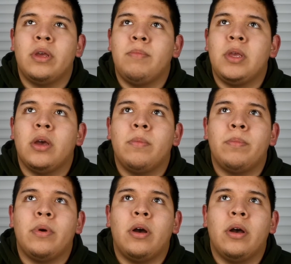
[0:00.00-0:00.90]
Hit me up
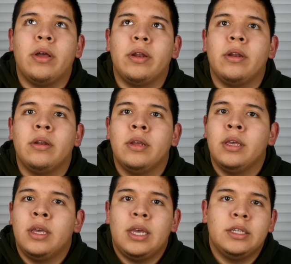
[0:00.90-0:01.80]
on
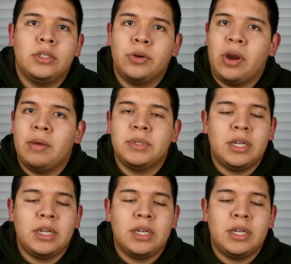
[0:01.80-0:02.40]
Instagram,